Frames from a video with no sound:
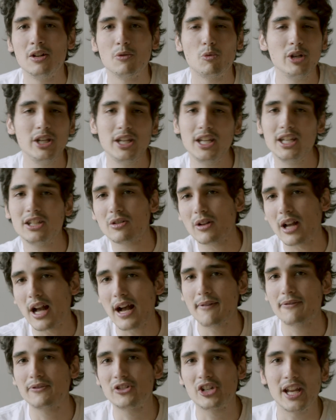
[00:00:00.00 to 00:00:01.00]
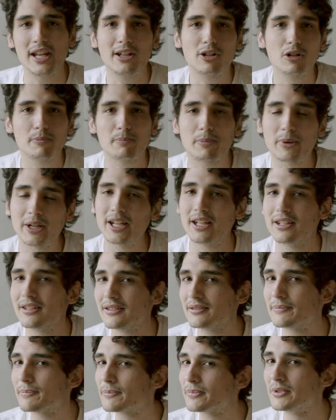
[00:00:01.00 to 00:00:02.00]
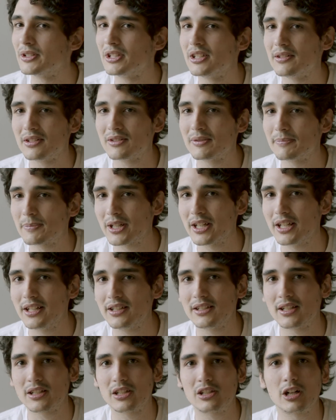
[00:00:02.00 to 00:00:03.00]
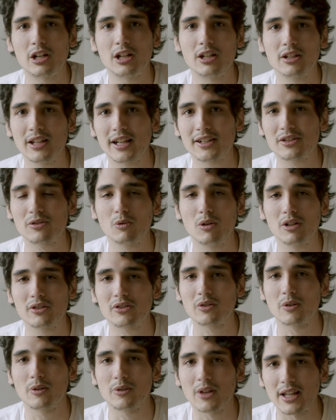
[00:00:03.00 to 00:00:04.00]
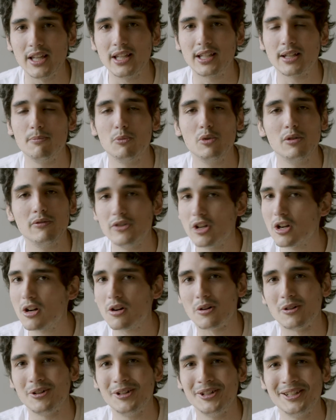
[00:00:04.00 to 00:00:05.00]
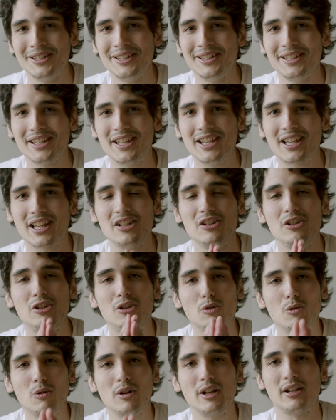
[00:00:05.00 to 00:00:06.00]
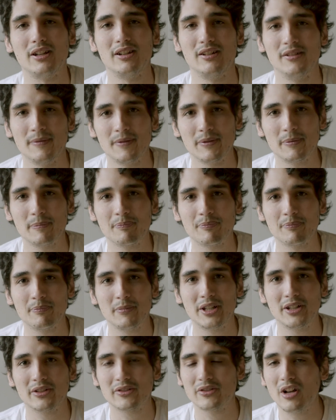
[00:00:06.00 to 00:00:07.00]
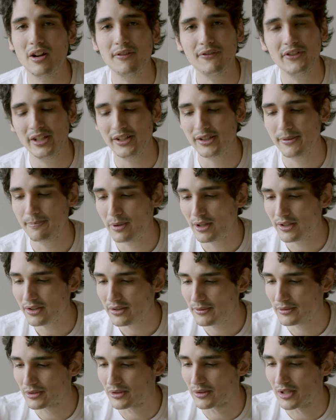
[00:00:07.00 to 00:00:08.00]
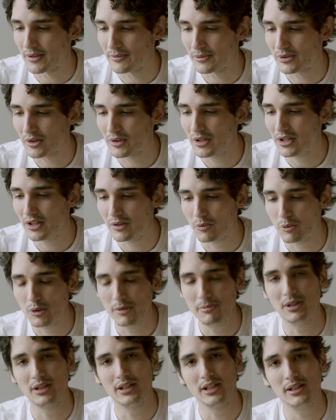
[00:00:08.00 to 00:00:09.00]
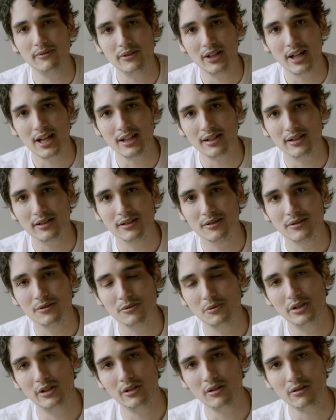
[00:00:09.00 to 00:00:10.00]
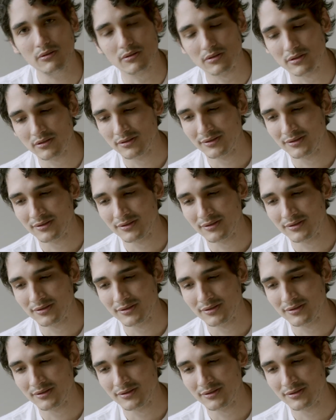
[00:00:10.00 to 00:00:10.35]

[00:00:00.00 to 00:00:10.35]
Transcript: we need to have Jacob playing the guitar next to us so that he can move. No, he can do it because nothing is impossible to him. So either we believe that, or we don't.